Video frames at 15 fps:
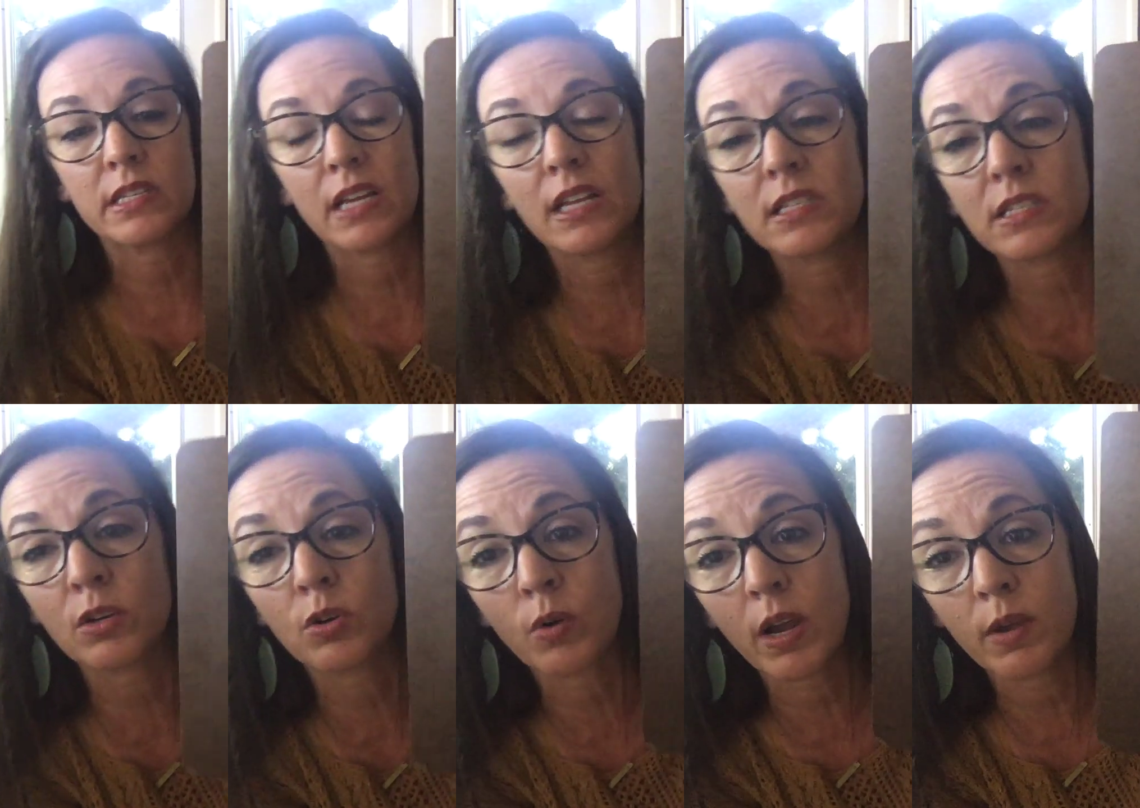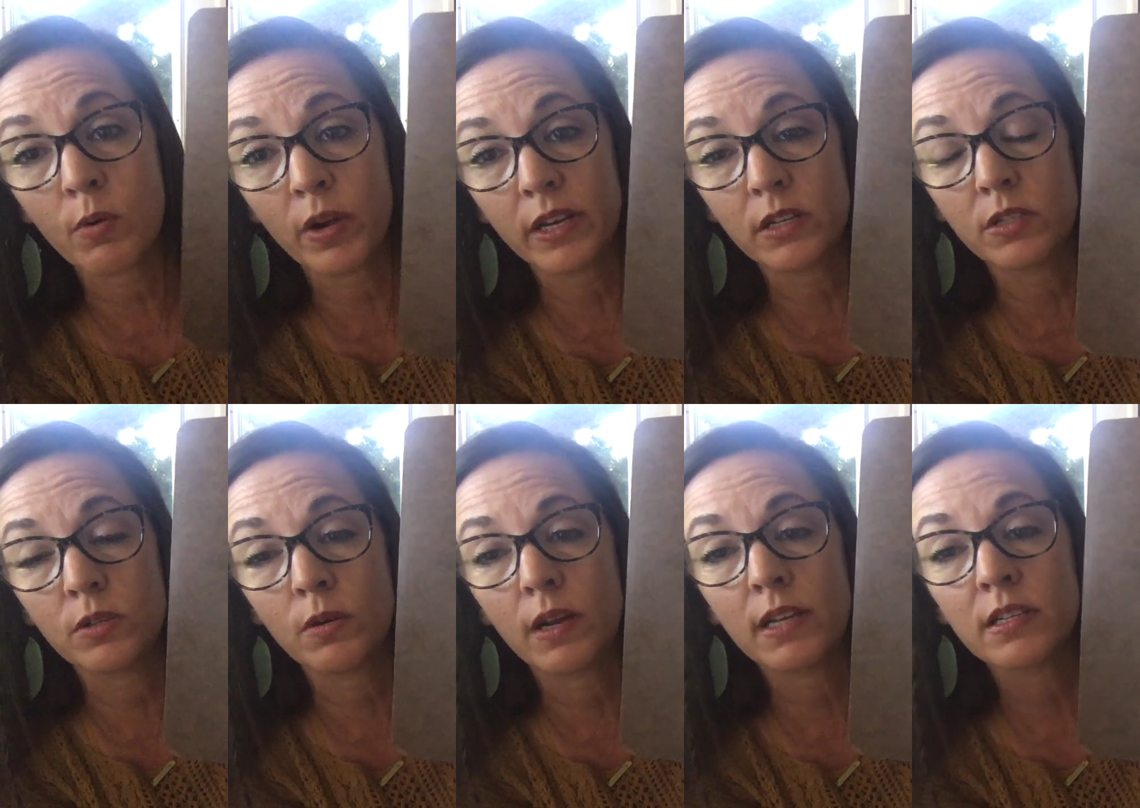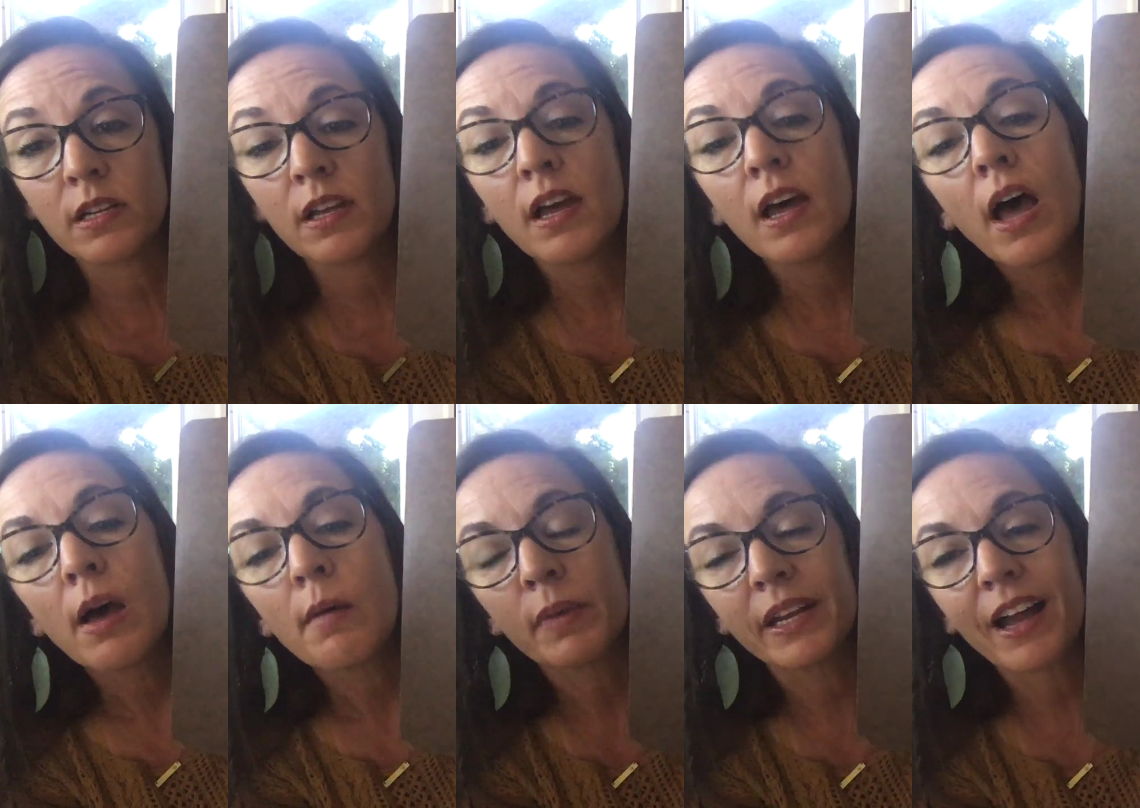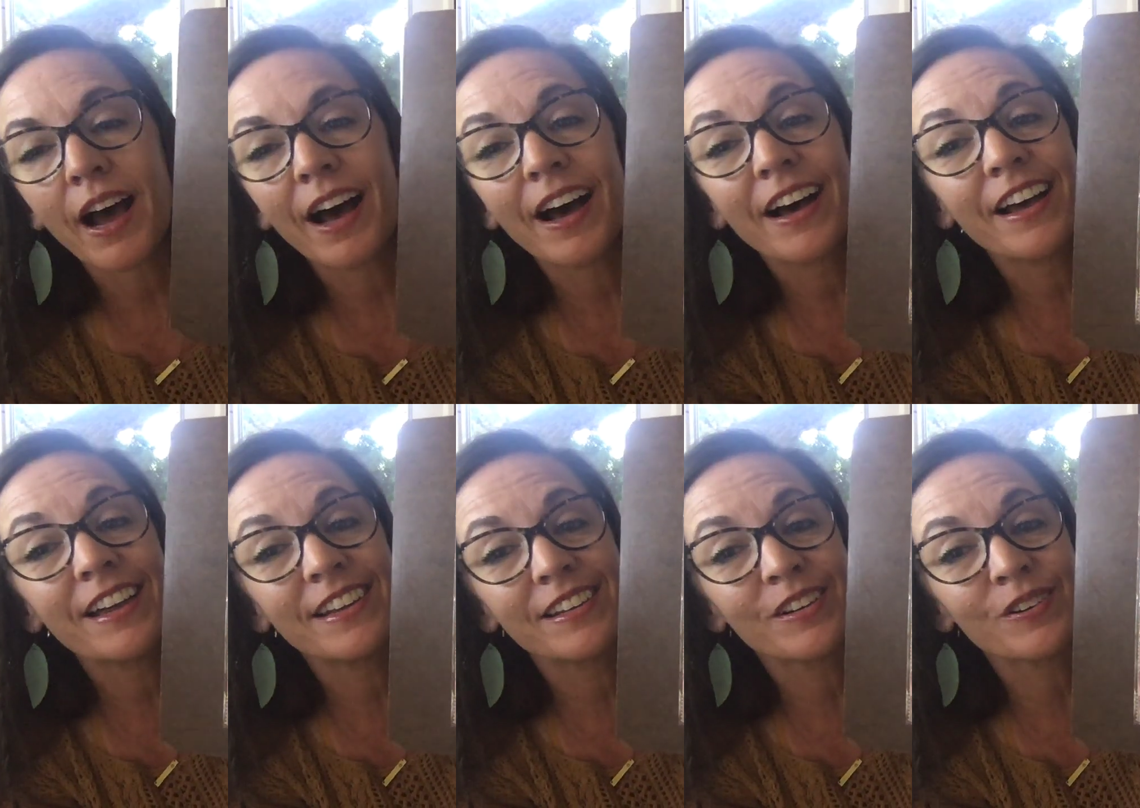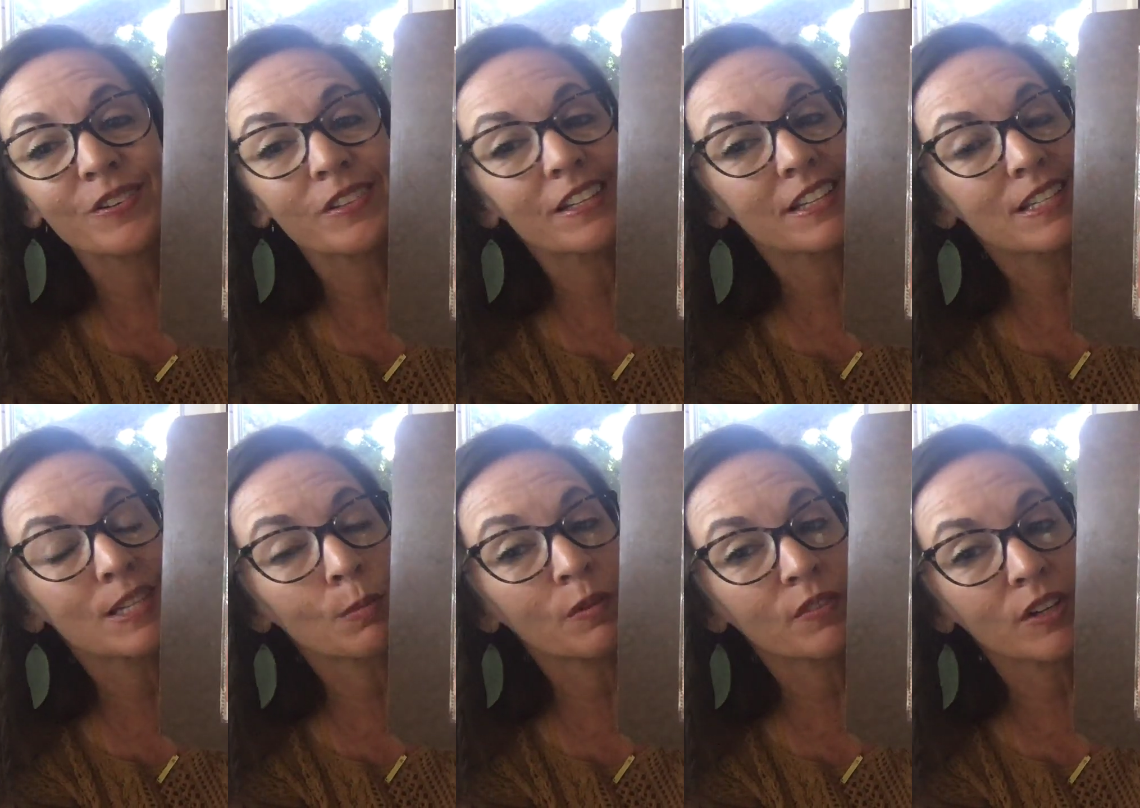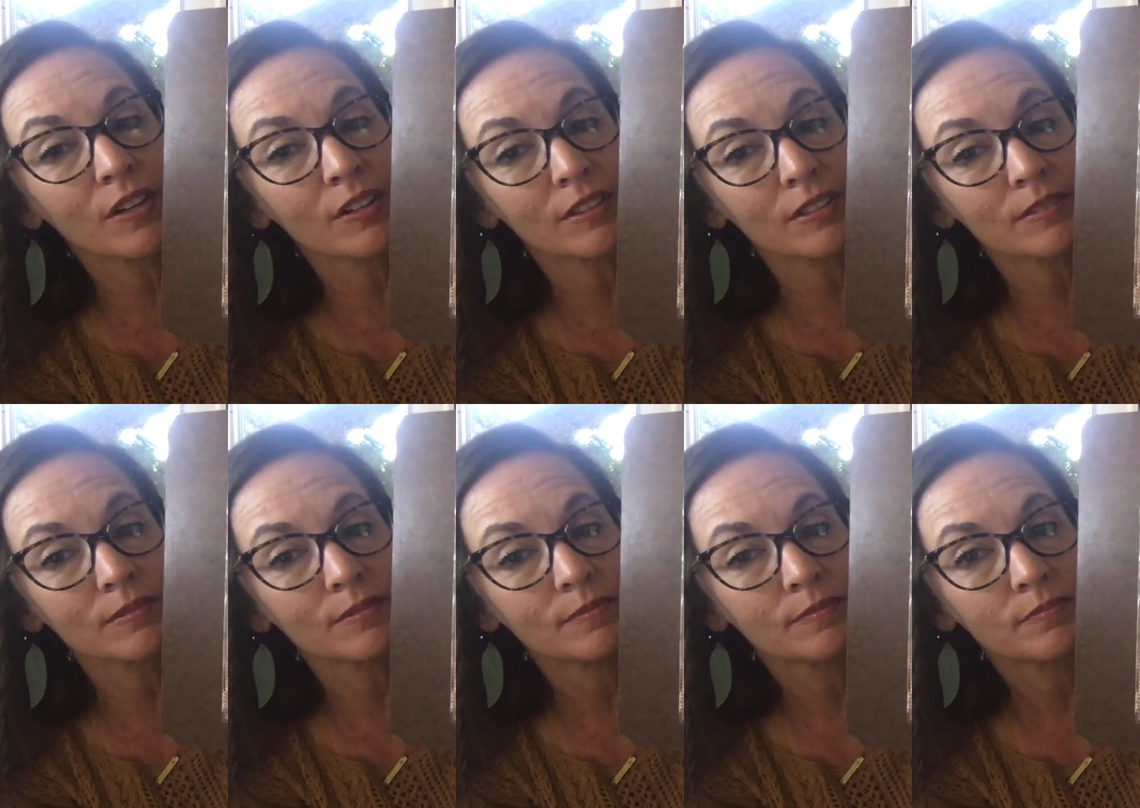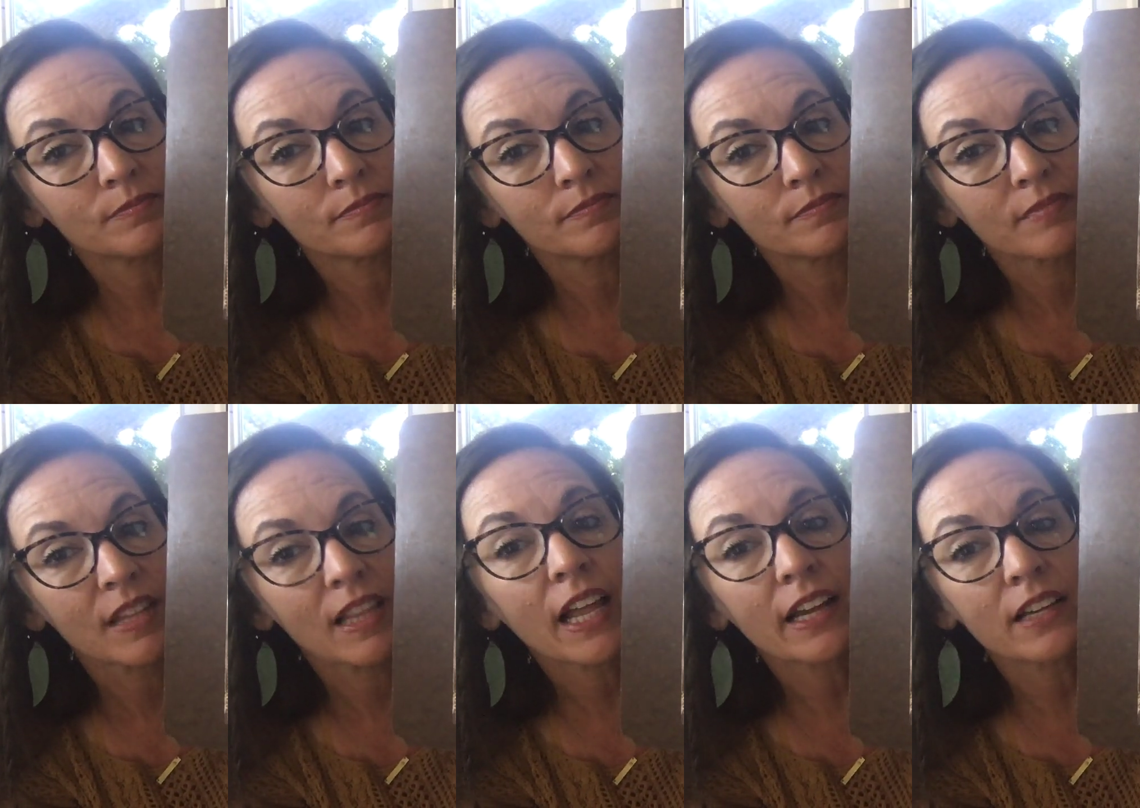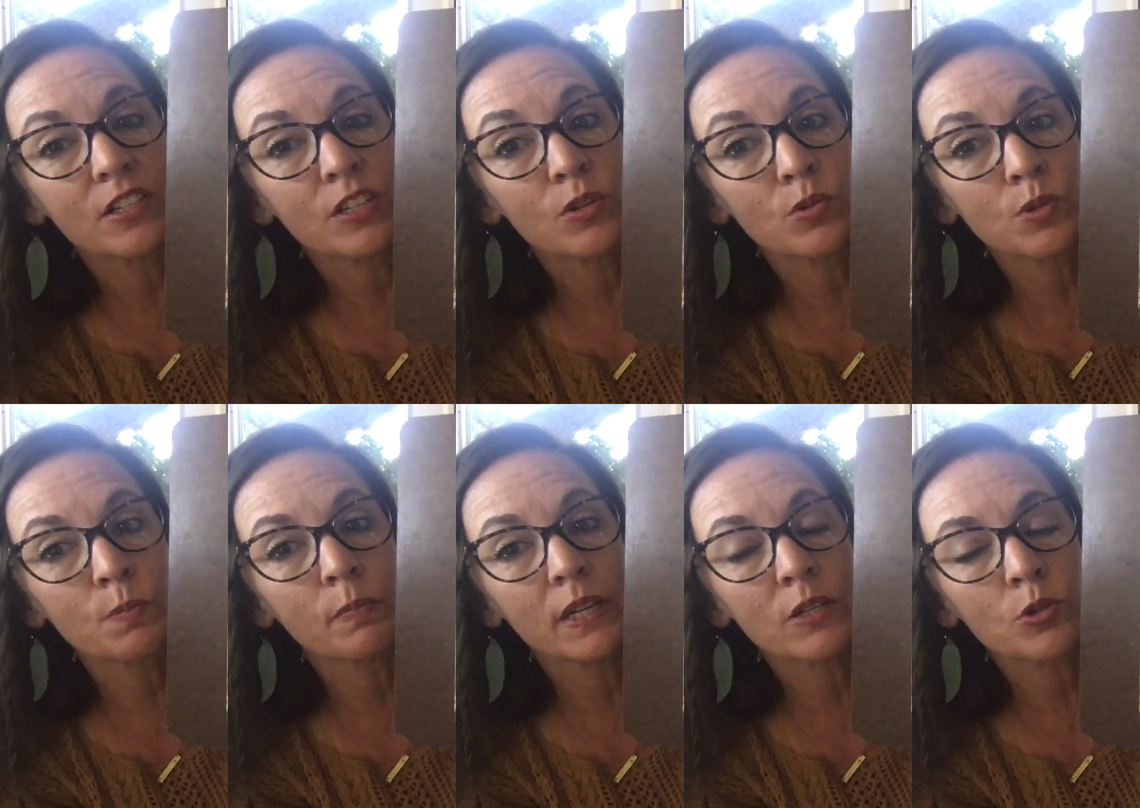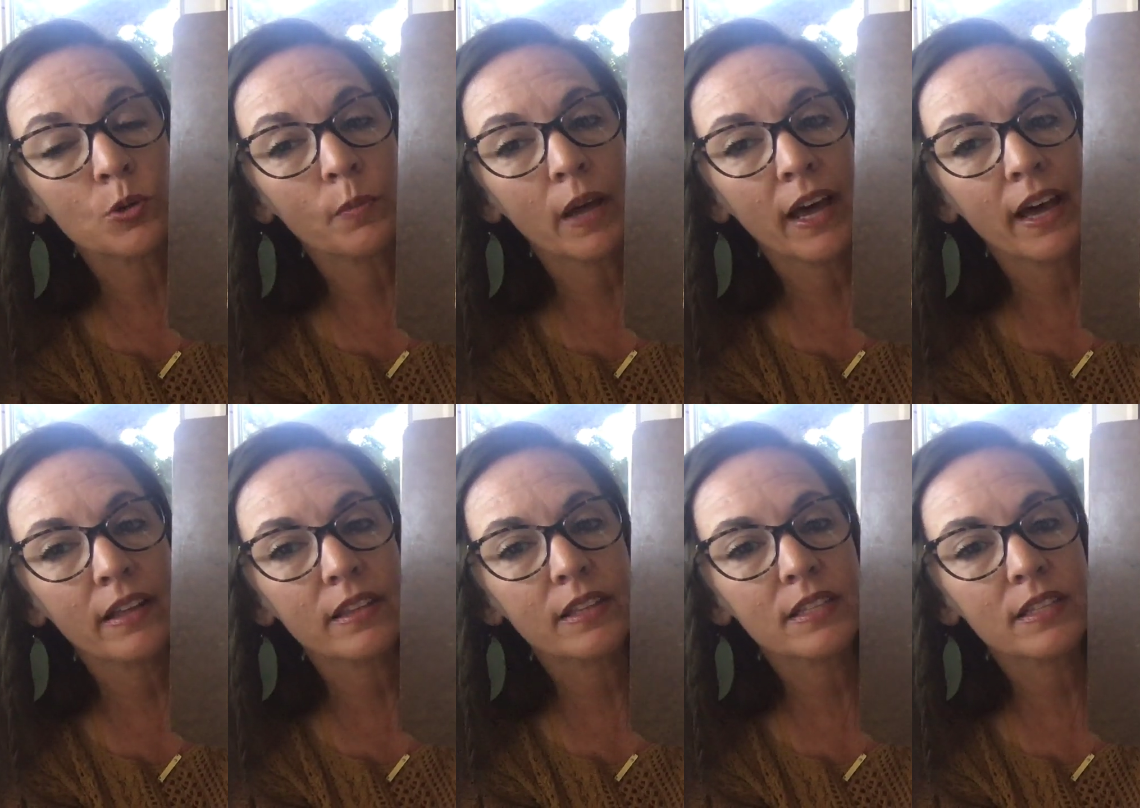That's a great way to do it. But I know that some of y'all like to use mental math.